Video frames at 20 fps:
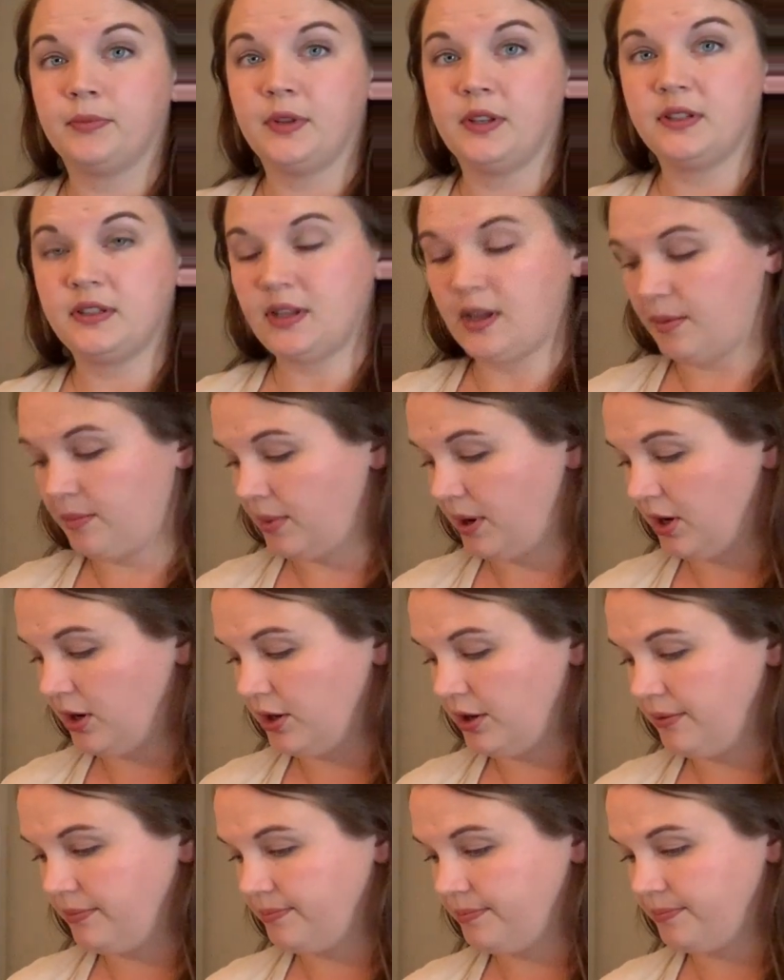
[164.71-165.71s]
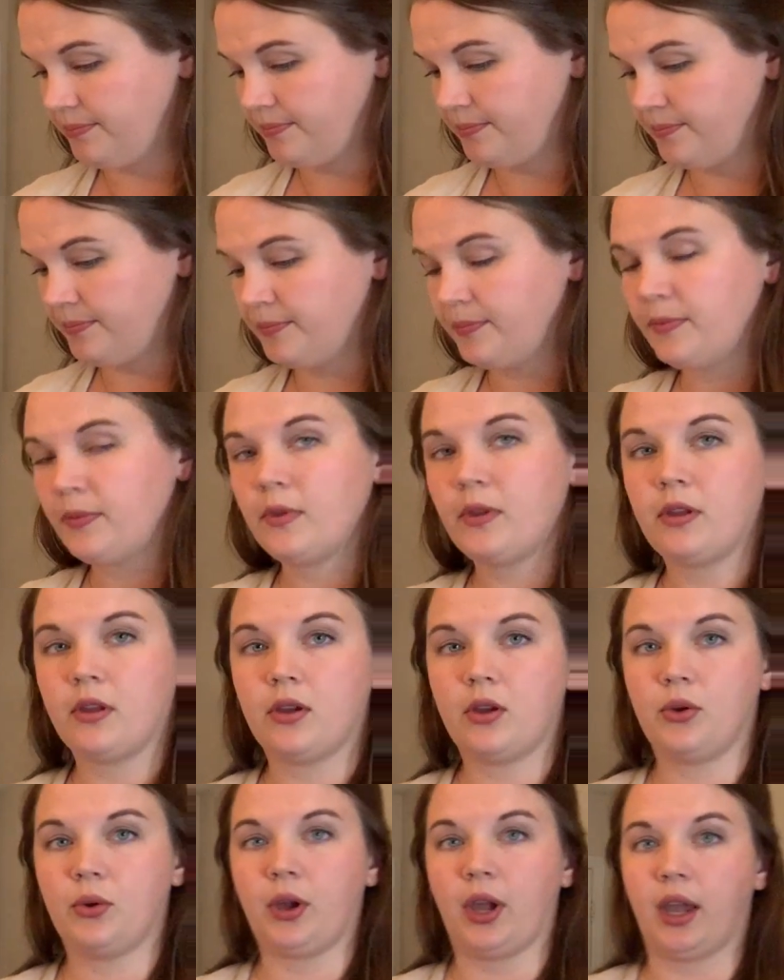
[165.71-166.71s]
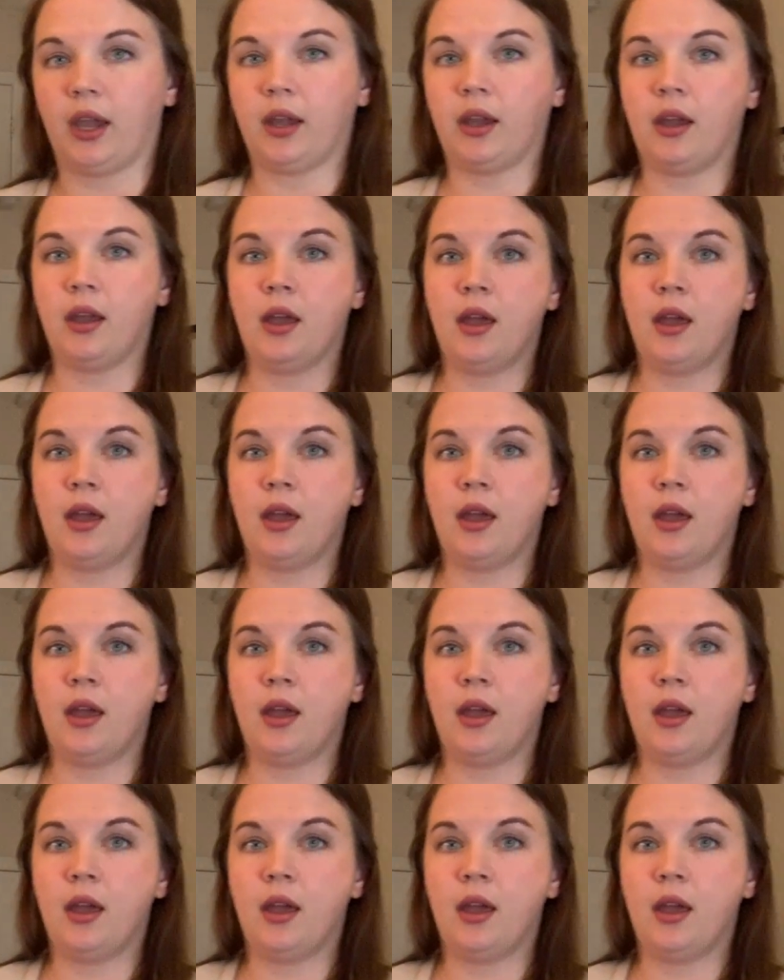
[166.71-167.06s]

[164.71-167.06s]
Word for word: Is that better? Okay.